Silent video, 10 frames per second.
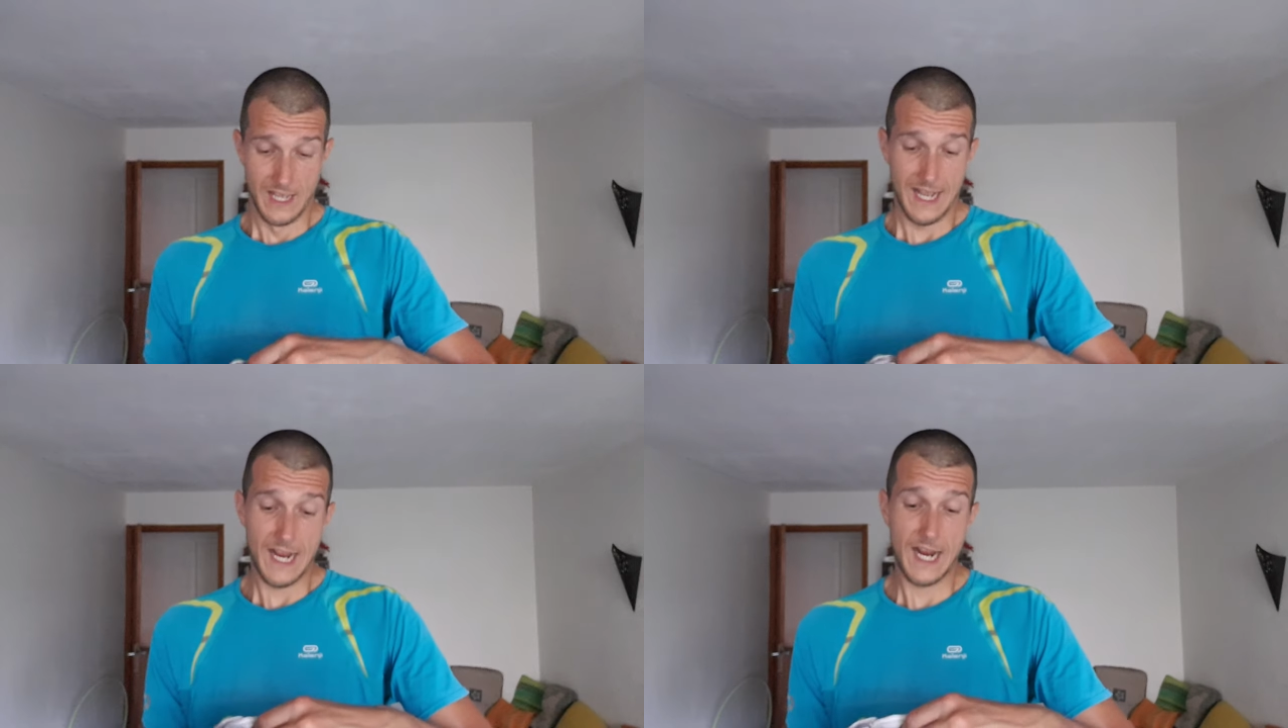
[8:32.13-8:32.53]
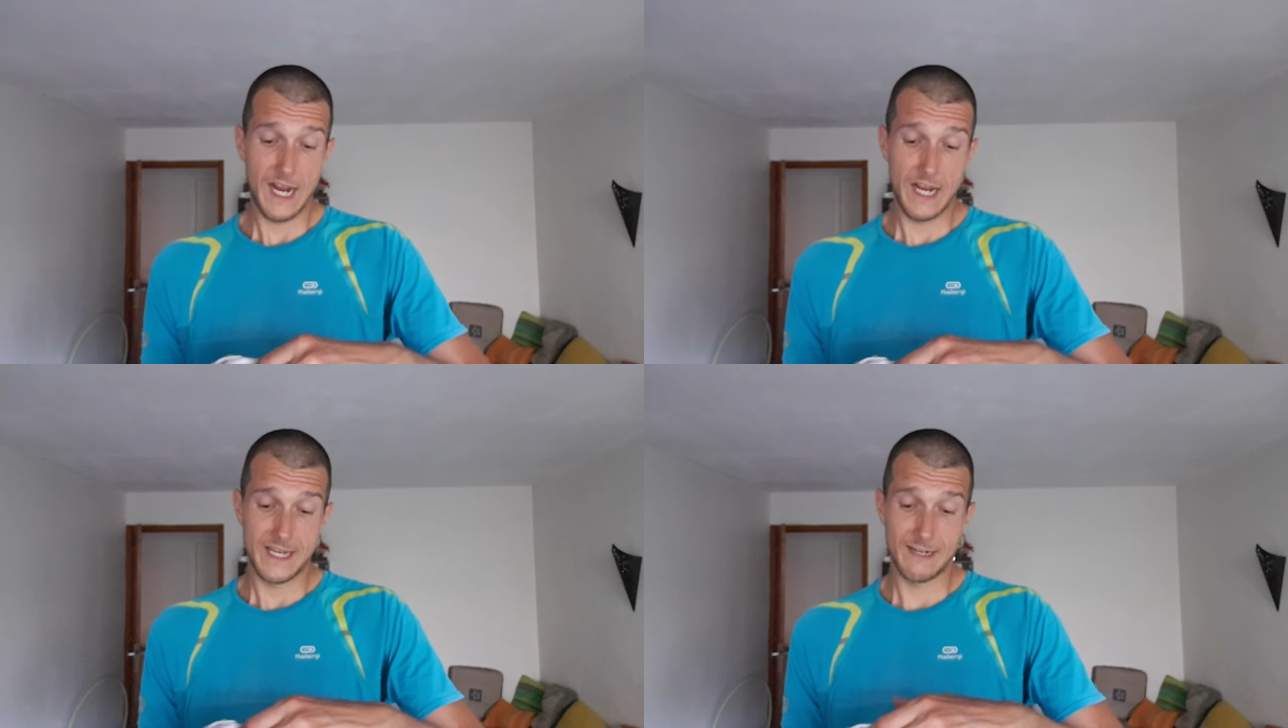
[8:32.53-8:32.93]

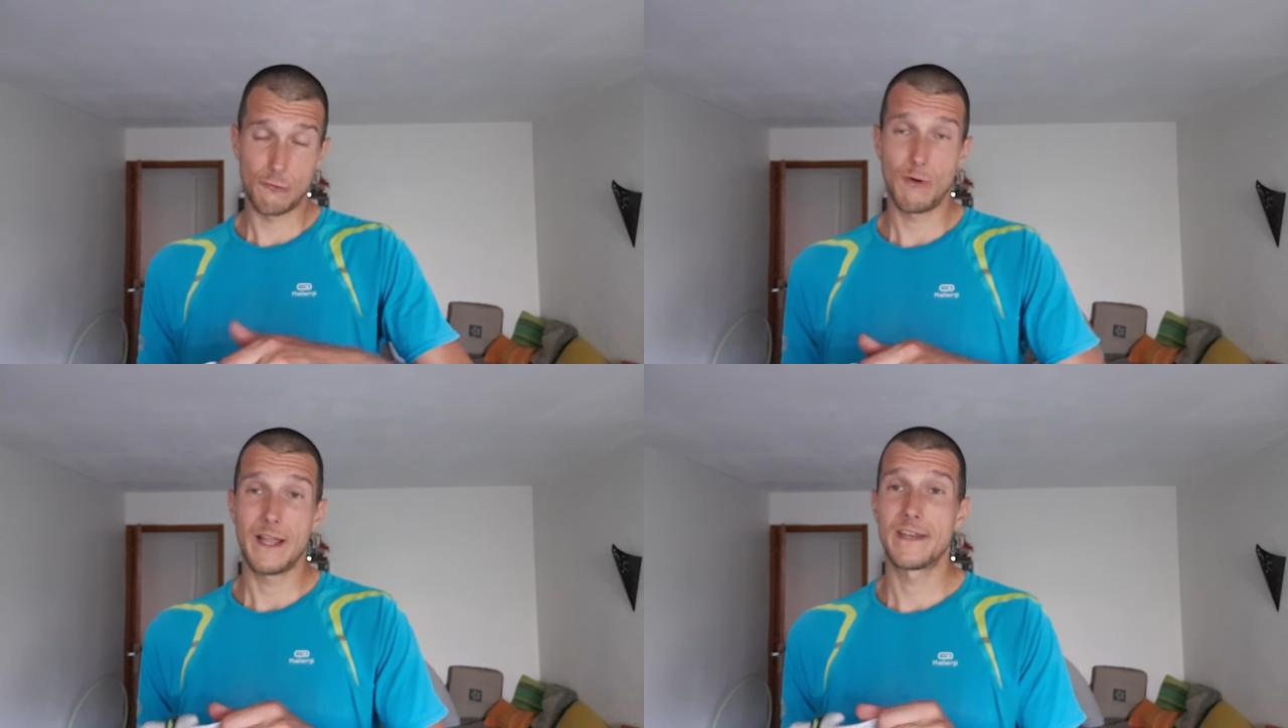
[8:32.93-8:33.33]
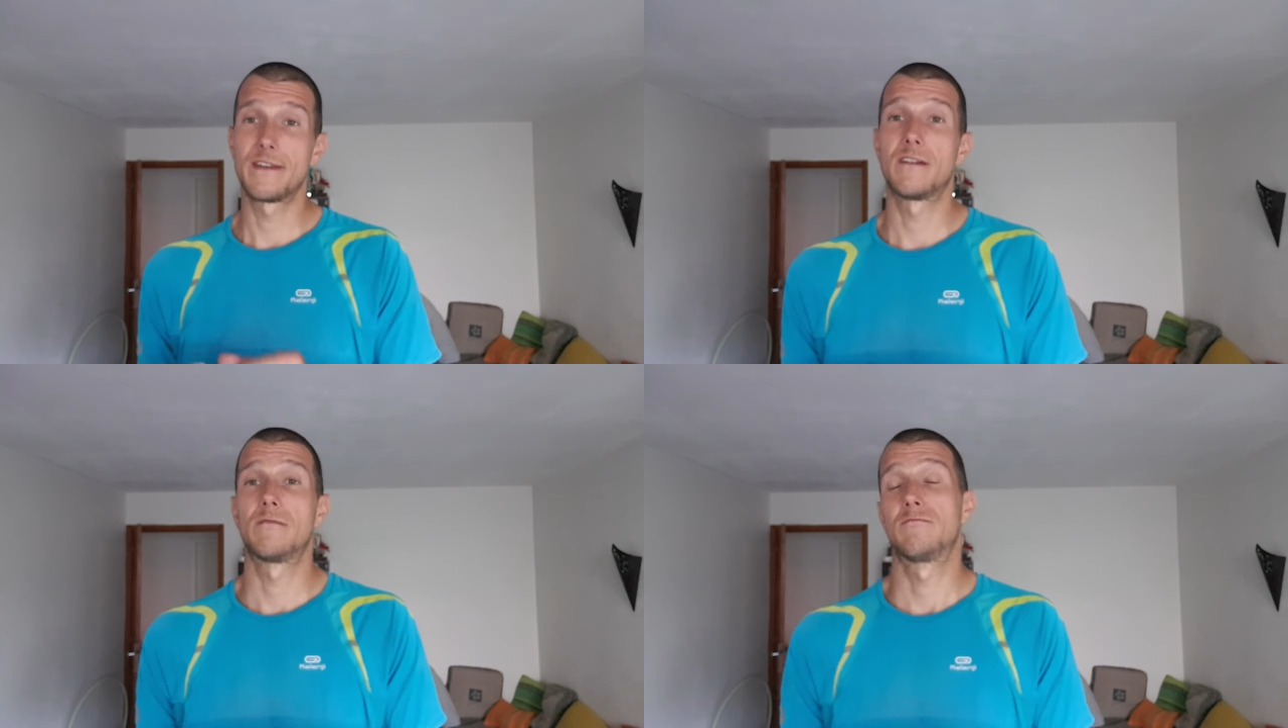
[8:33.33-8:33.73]
I
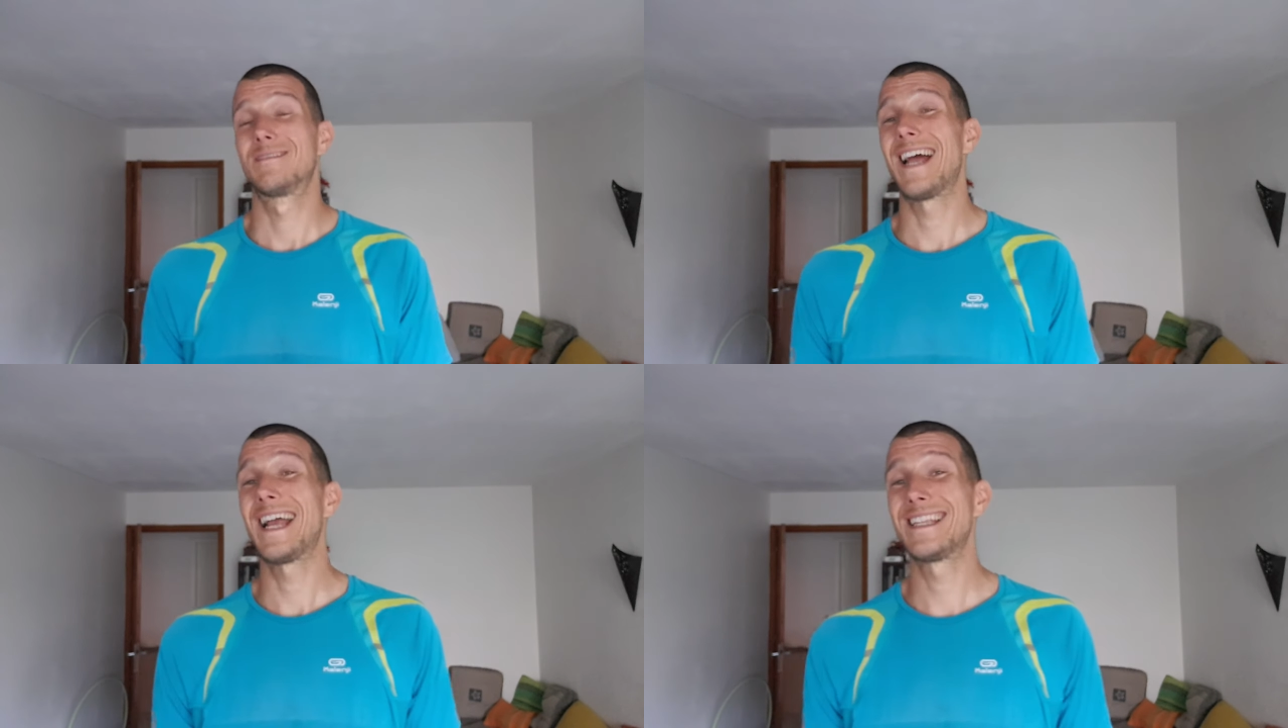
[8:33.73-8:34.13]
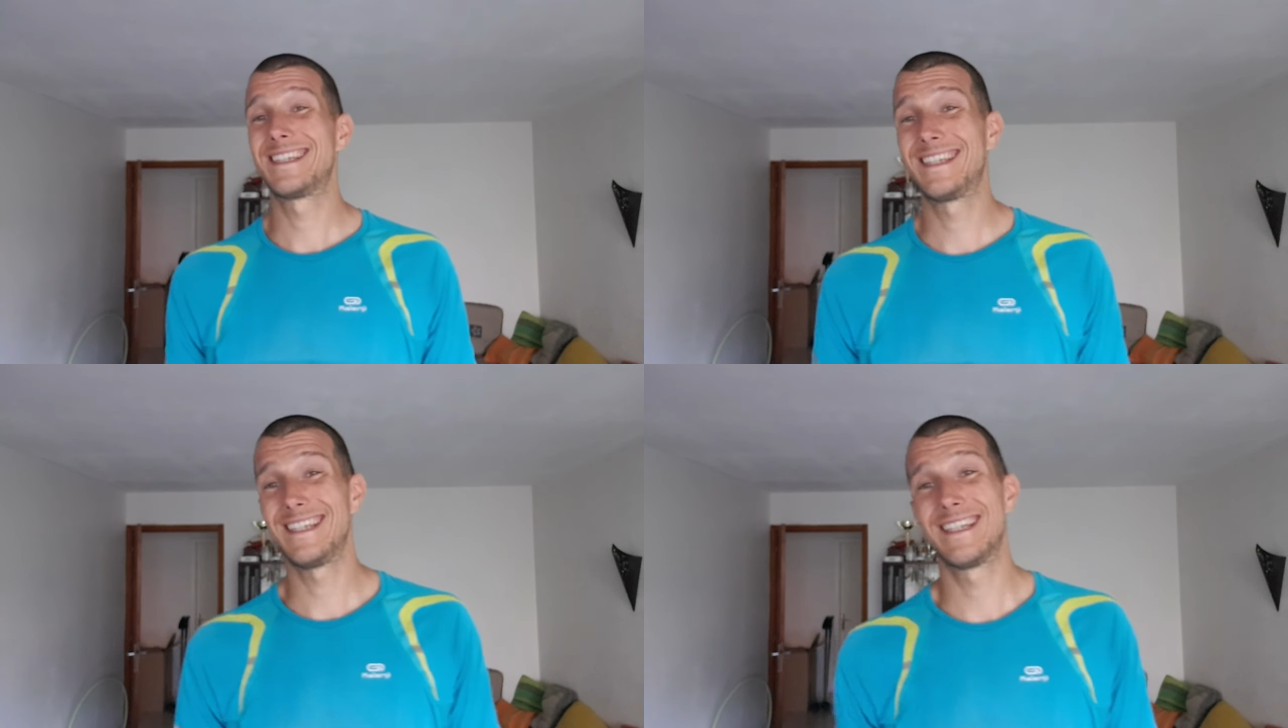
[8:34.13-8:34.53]
run
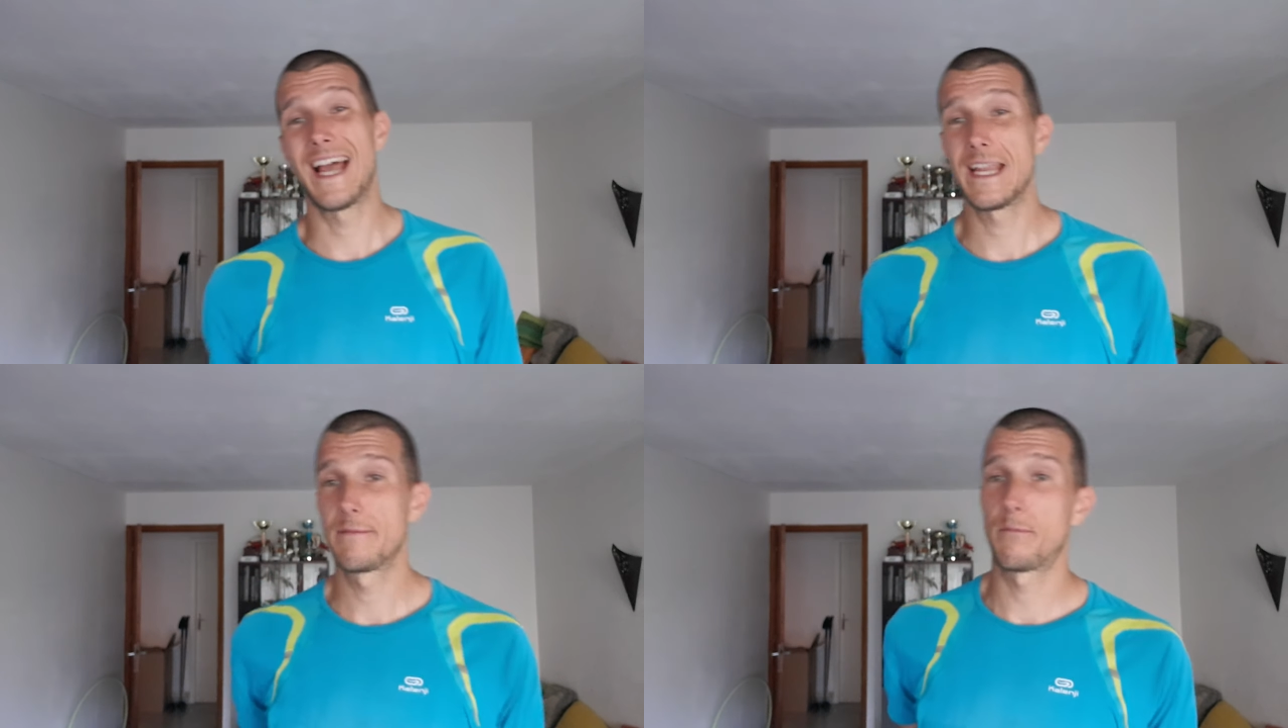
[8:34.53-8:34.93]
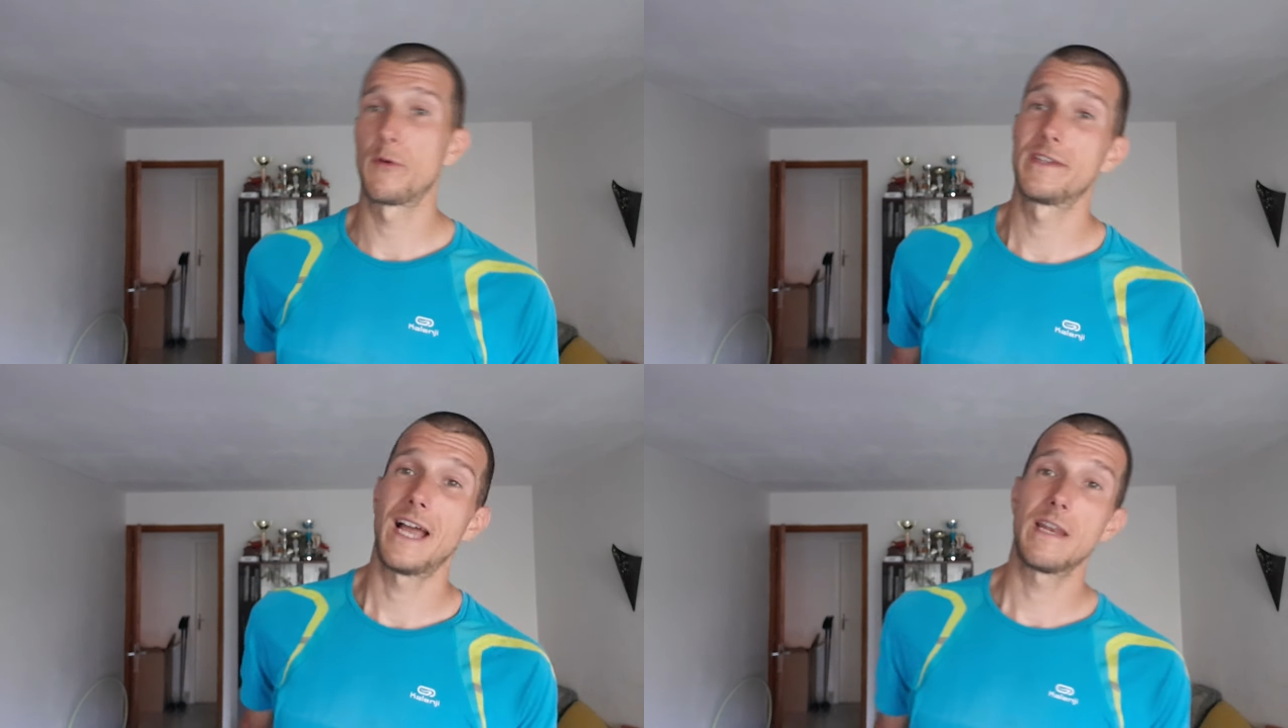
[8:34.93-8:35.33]

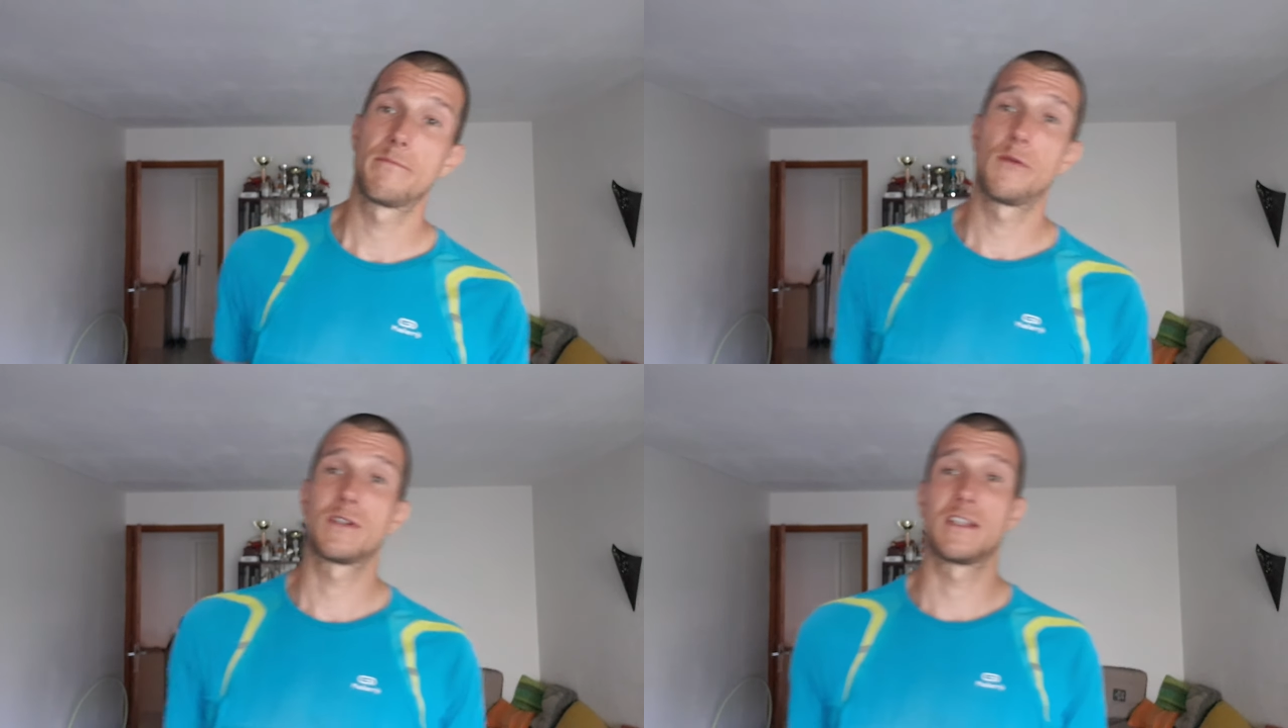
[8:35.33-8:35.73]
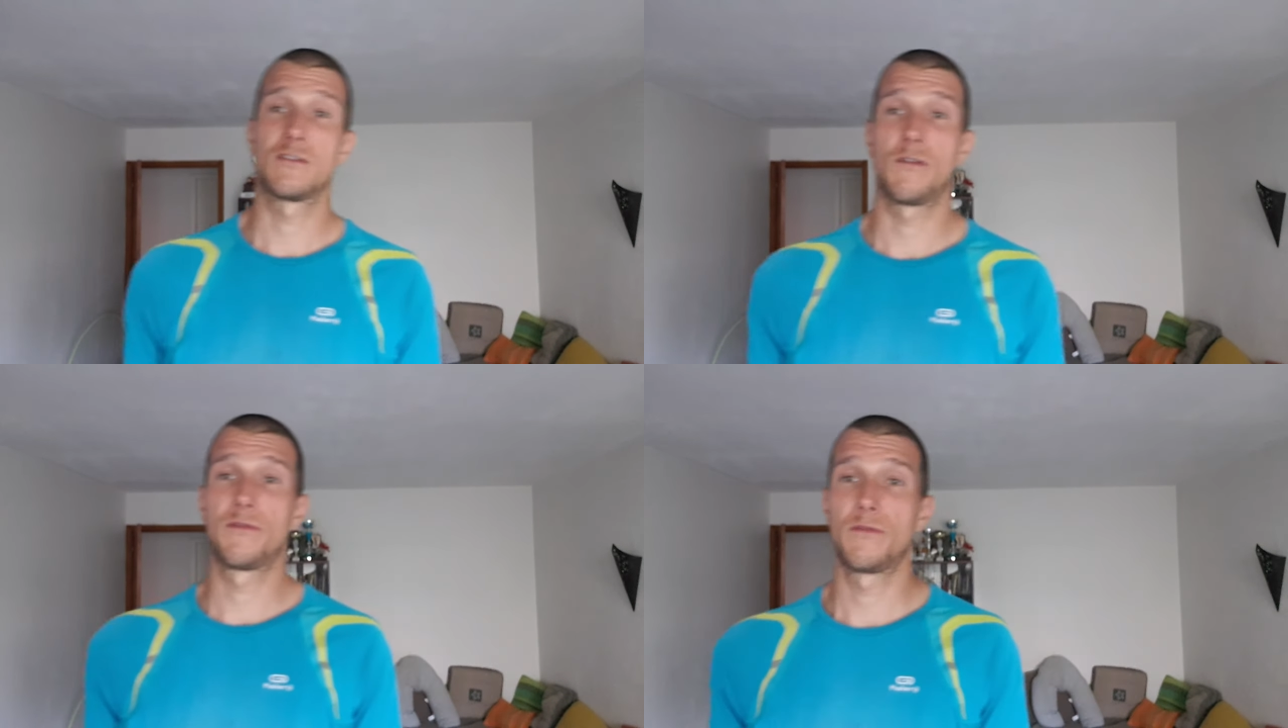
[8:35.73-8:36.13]

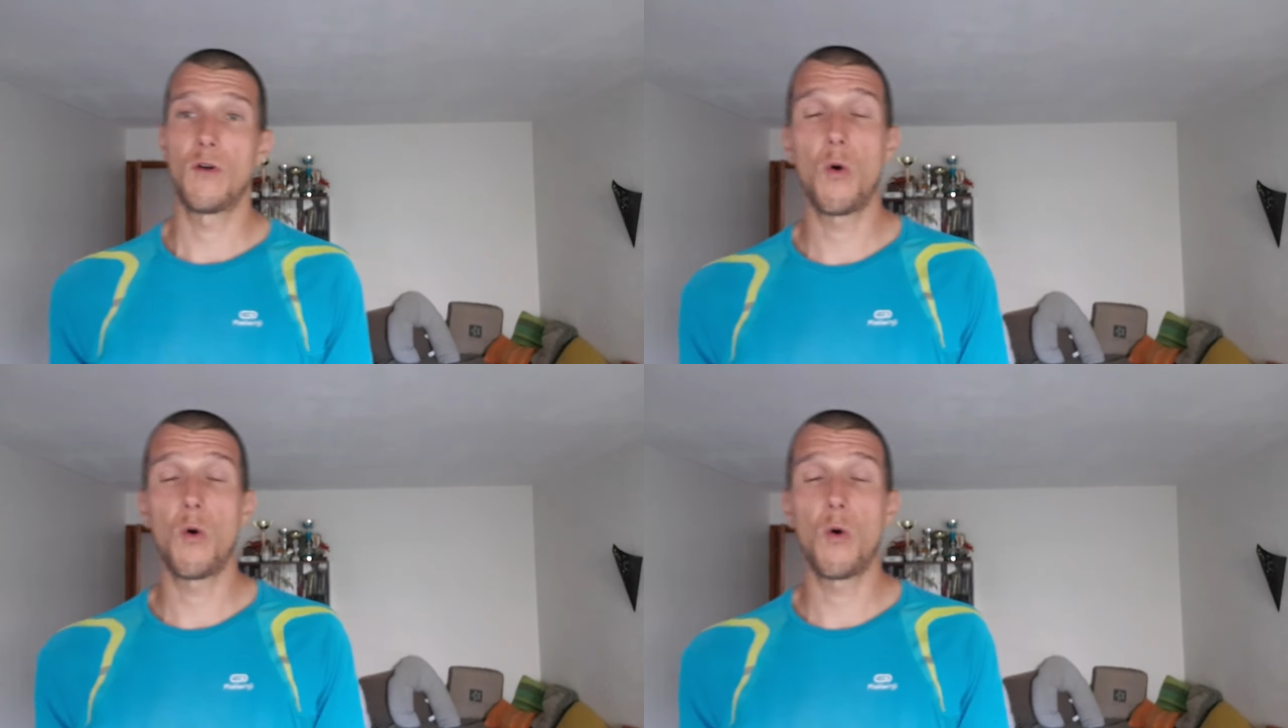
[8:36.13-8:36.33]
99.9% of